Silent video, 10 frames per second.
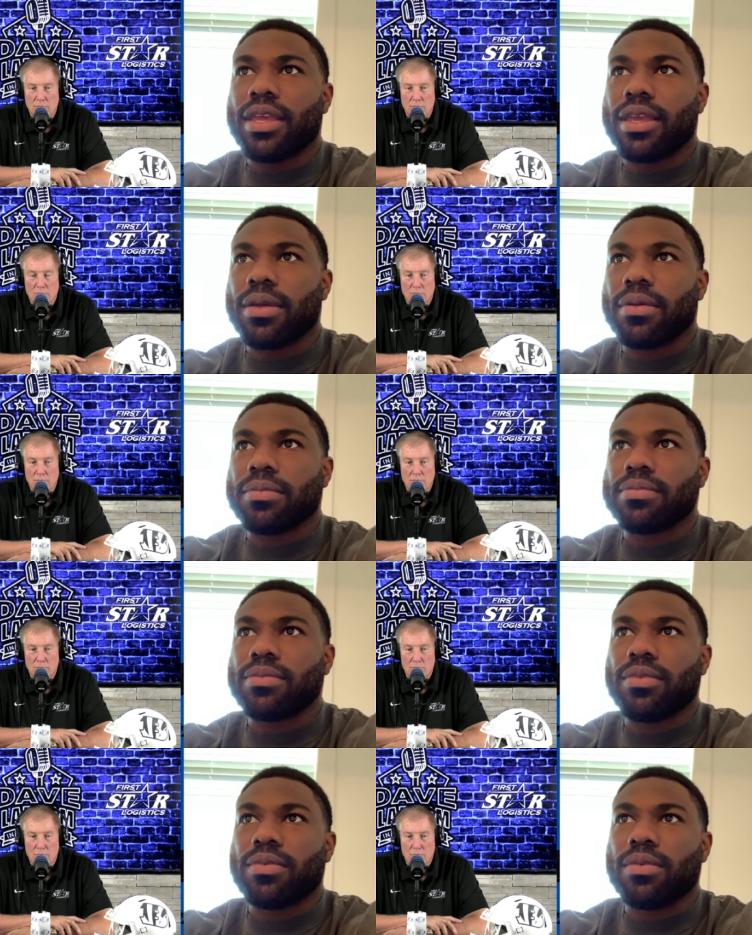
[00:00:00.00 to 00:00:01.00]
Speaker 1: you know
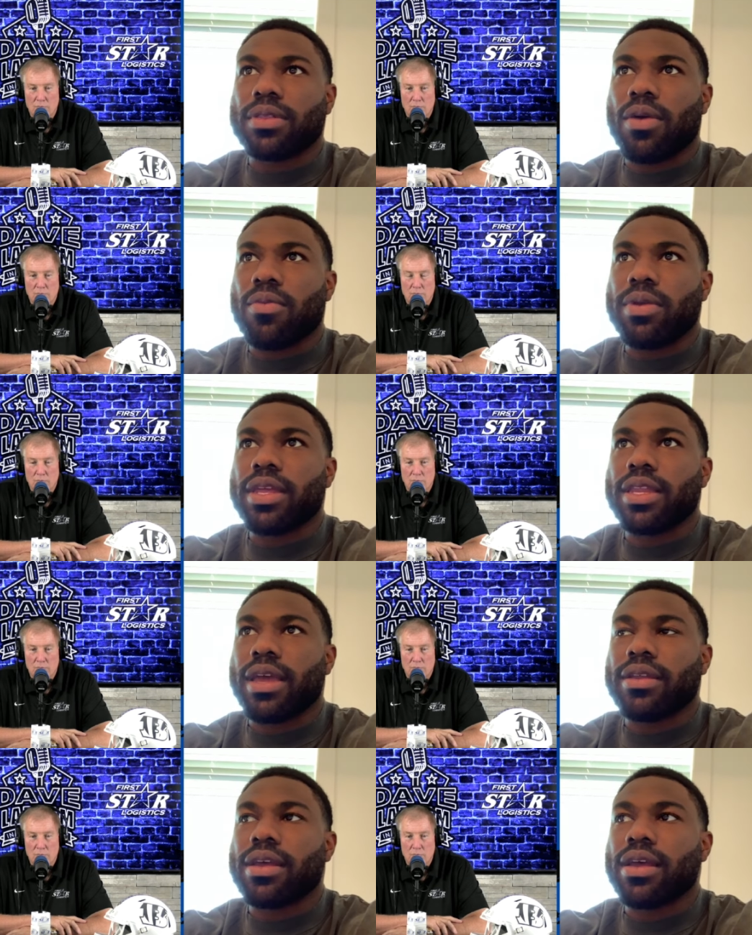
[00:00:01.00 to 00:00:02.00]
I thought we did
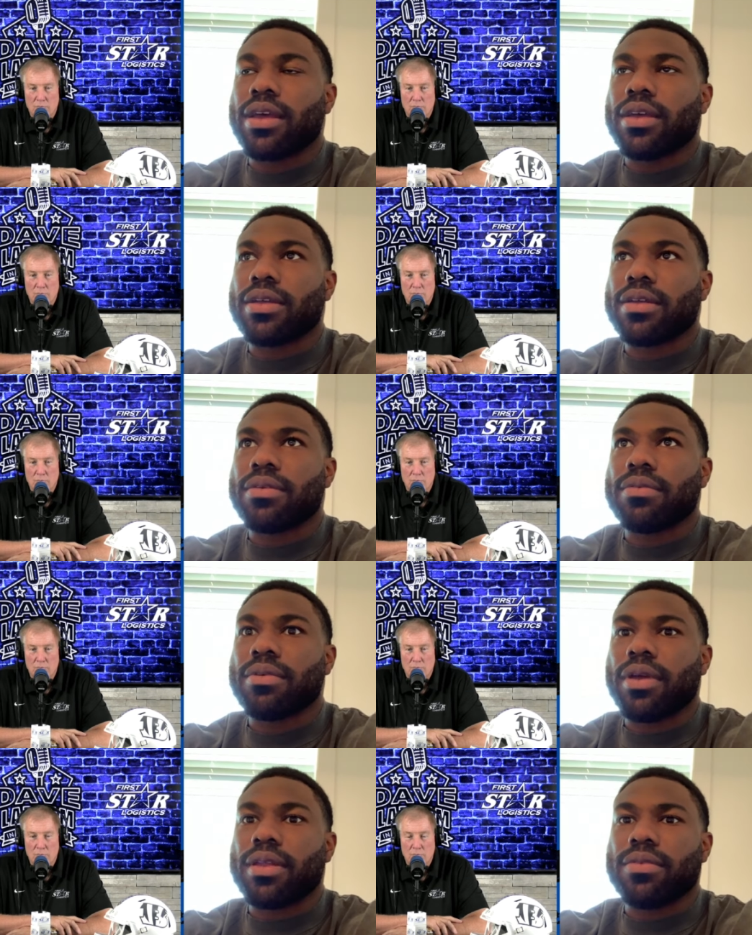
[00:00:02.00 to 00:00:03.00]
that uh,
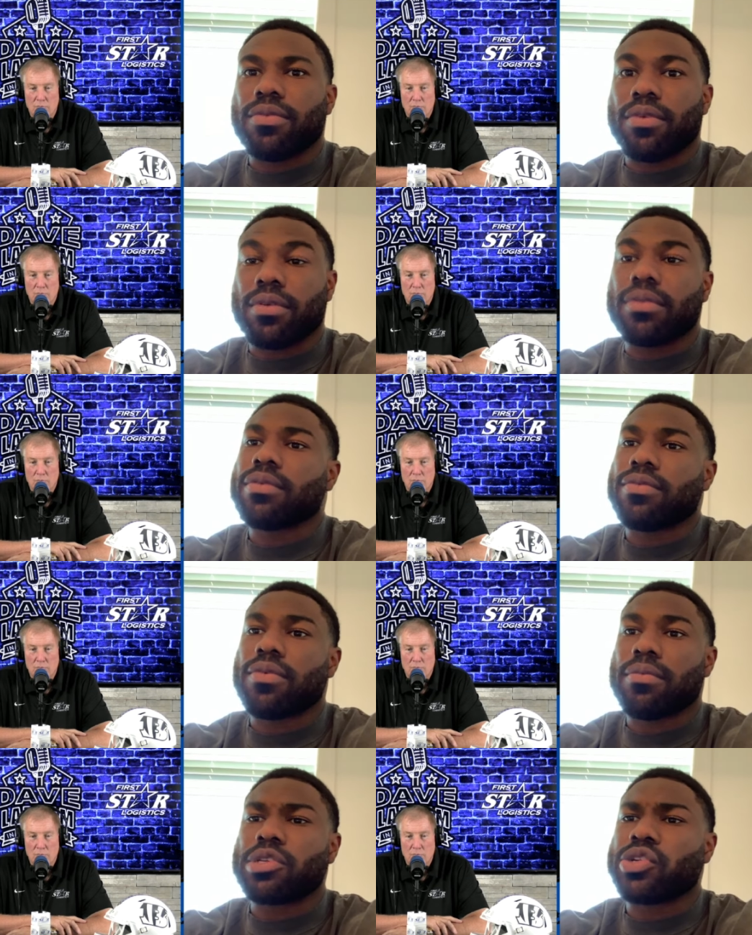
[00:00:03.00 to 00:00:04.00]
for
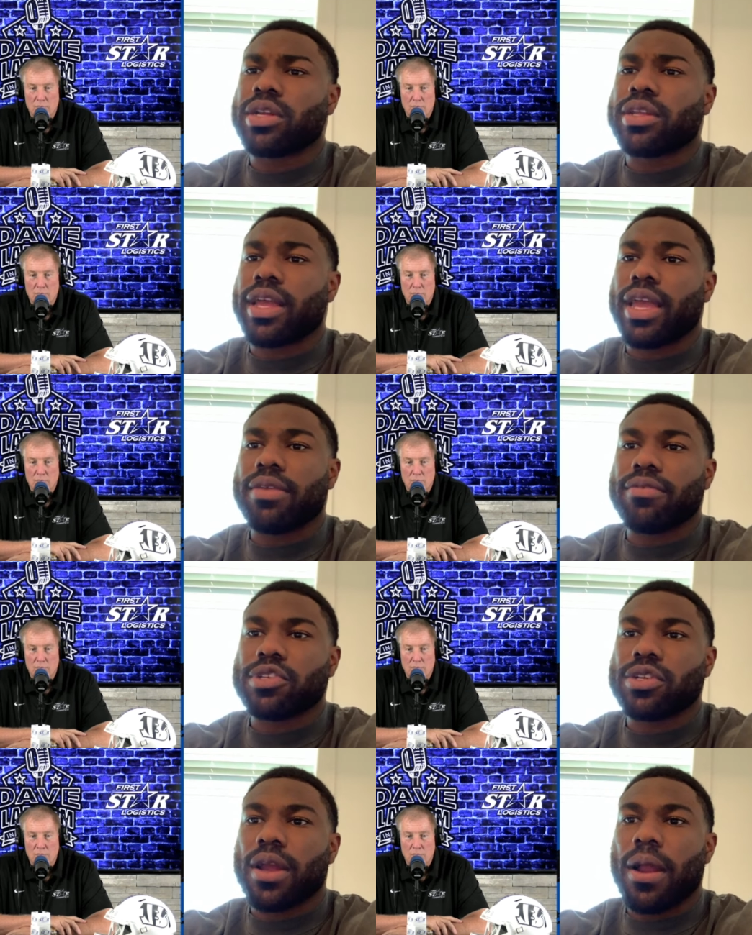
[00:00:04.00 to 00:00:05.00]
for majority of that game for
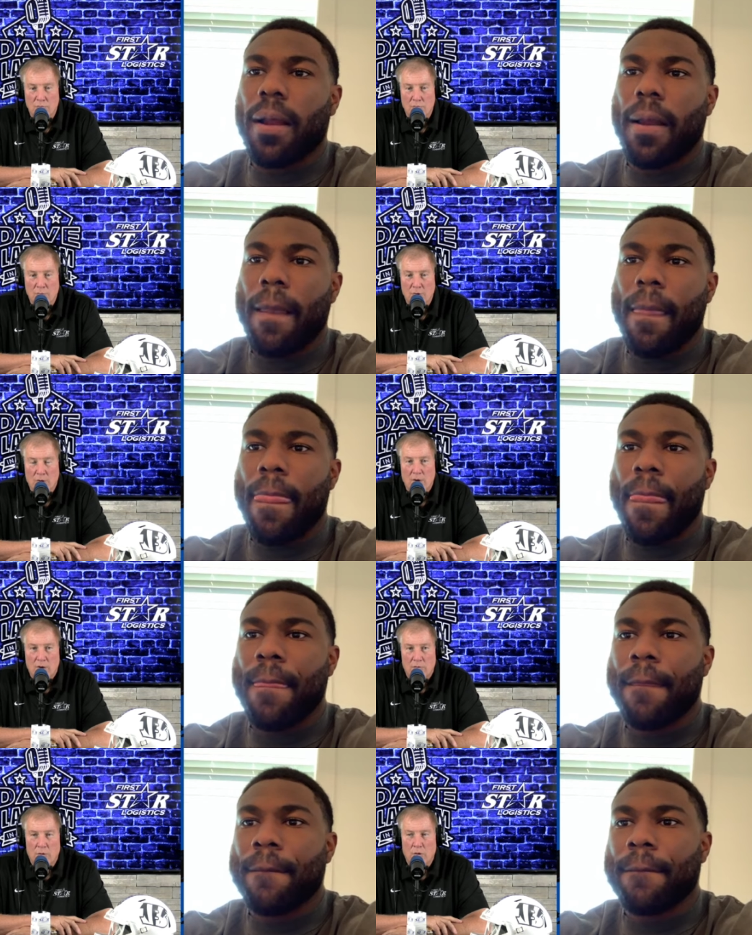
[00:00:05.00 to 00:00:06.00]
sure.
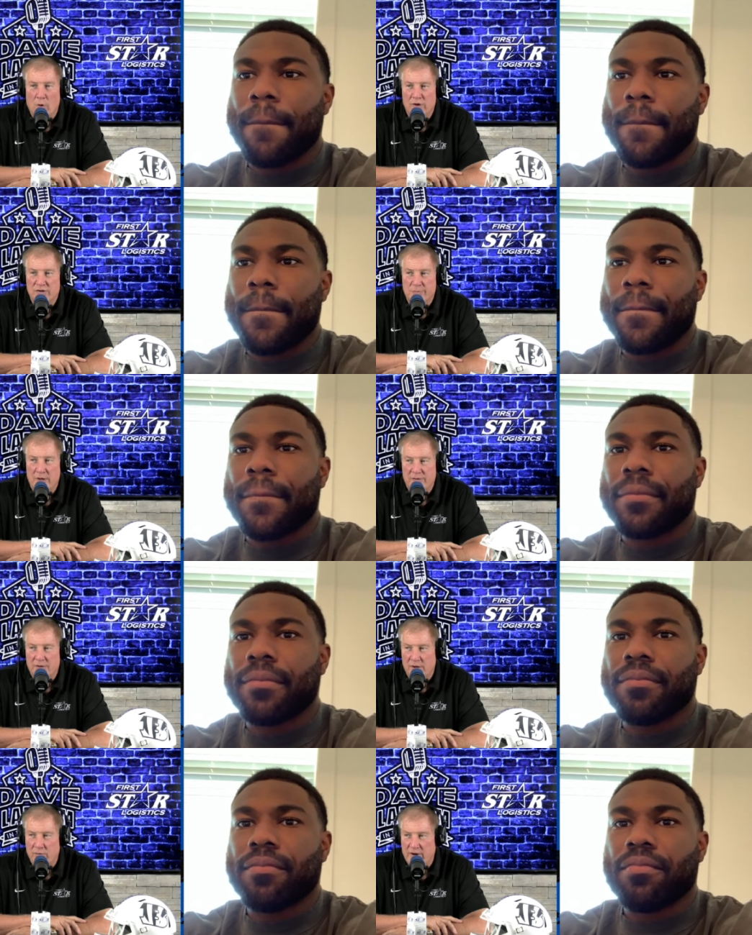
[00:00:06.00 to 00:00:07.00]
Speaker 2: Roquan Smith, they
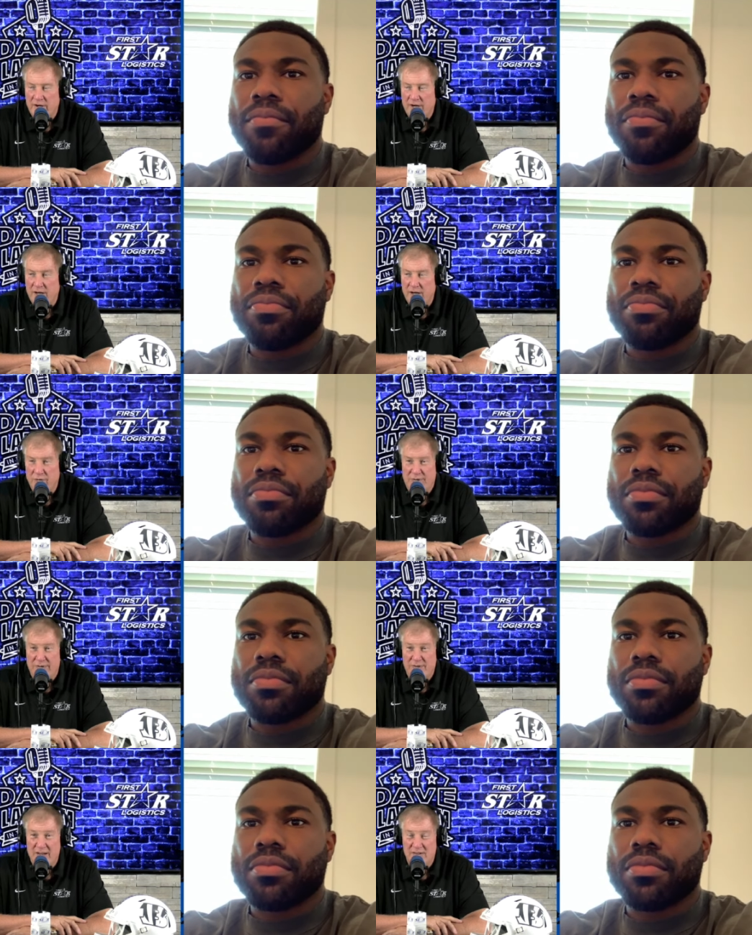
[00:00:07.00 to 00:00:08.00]
credited him with
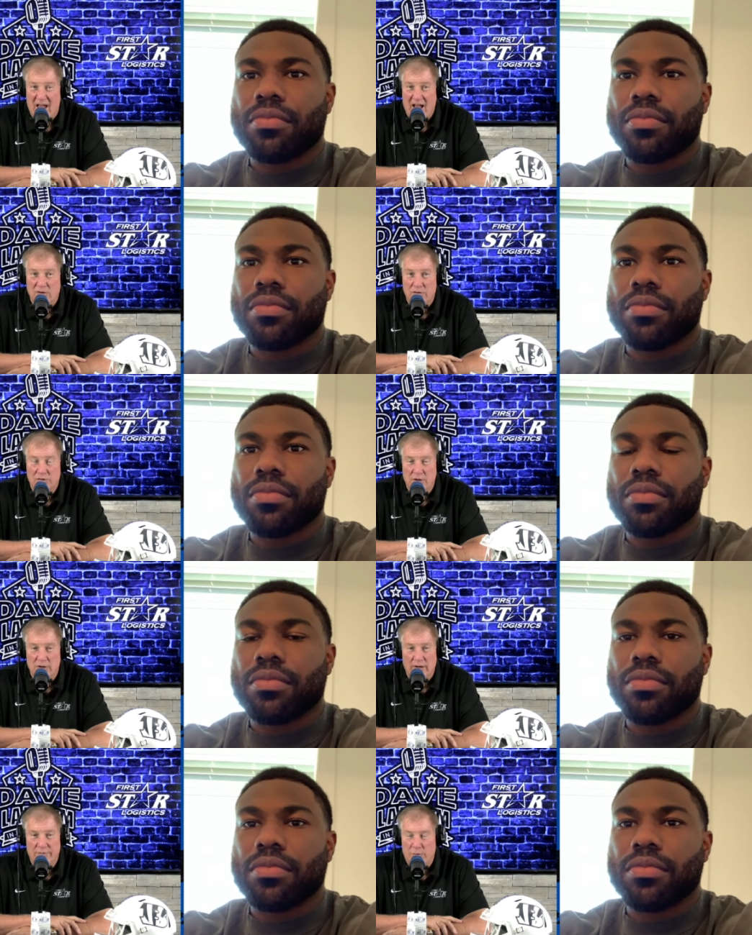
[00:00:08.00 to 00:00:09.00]
15 tackles in
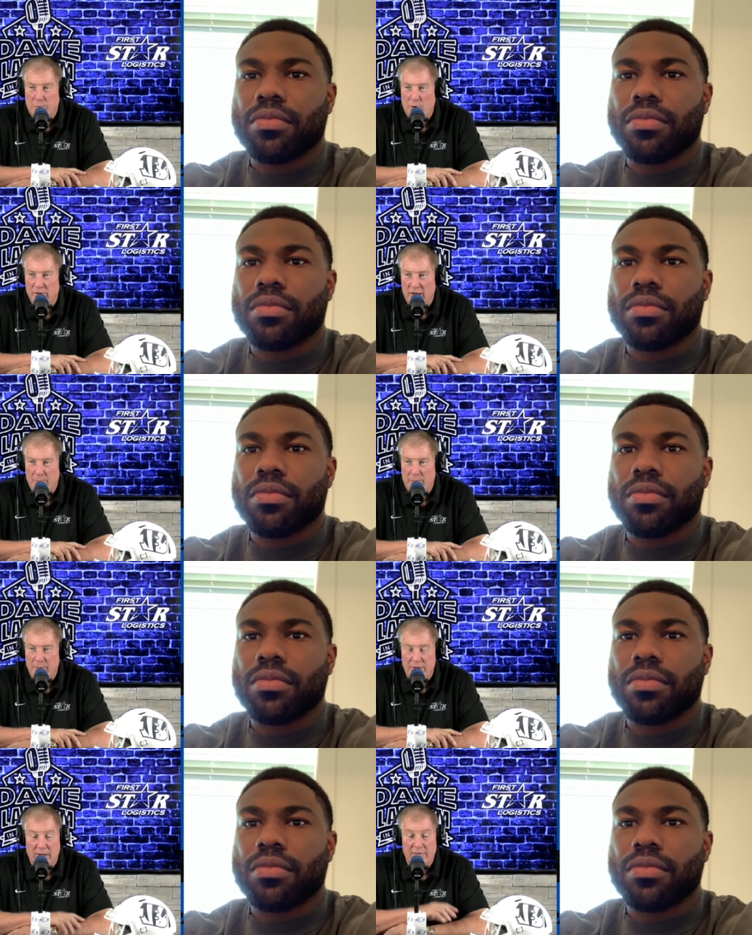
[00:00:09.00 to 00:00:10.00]
that football game. I mean,
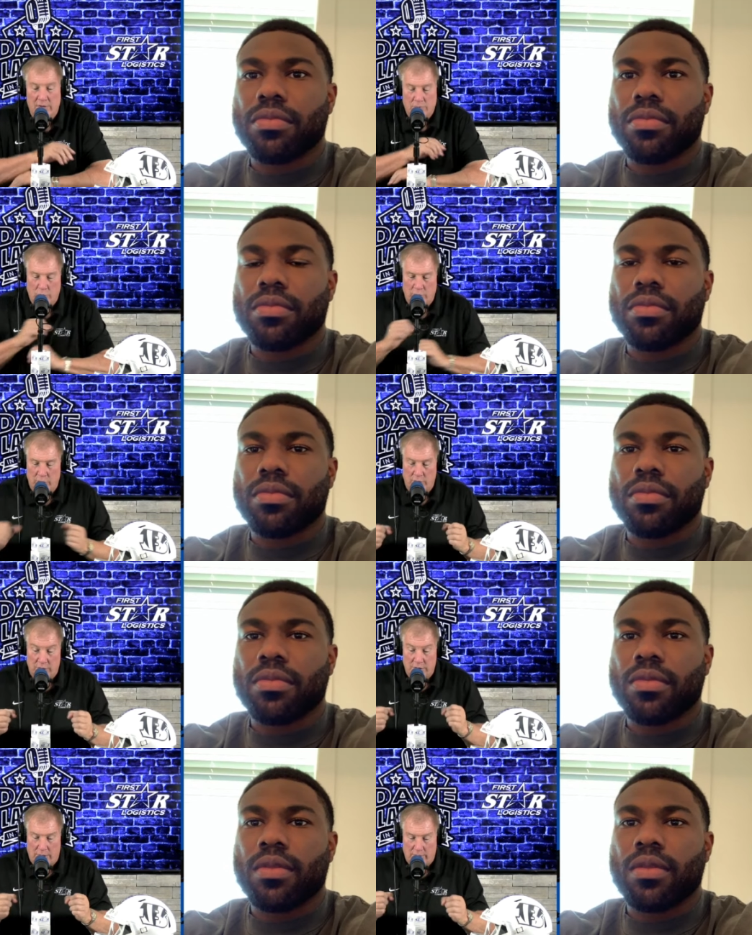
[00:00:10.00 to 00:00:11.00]
they've got a really good
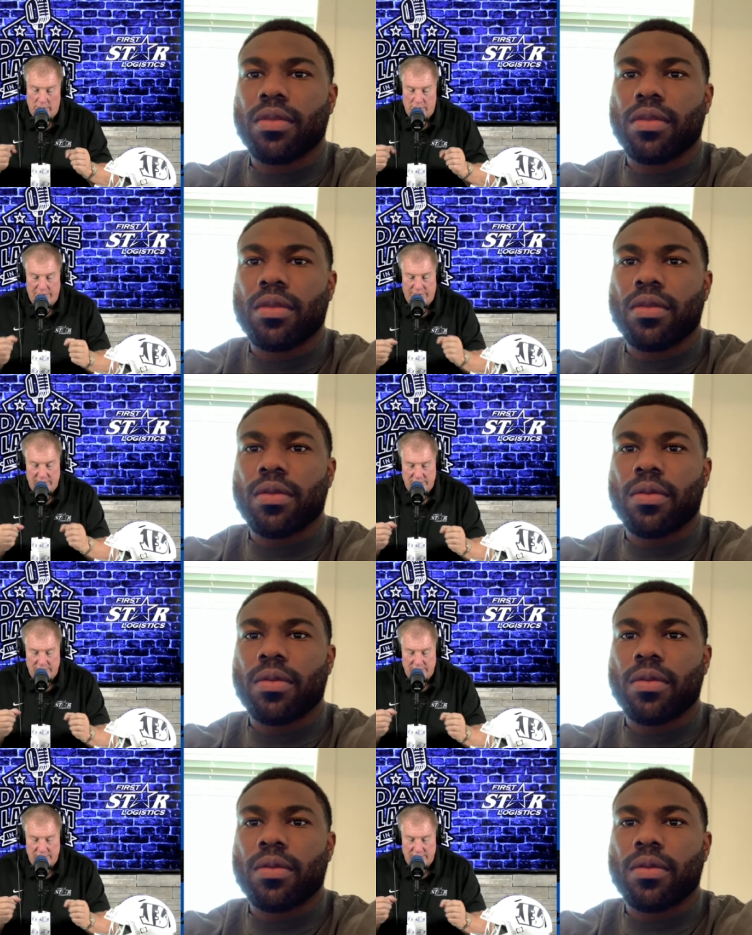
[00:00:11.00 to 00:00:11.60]
interior defensive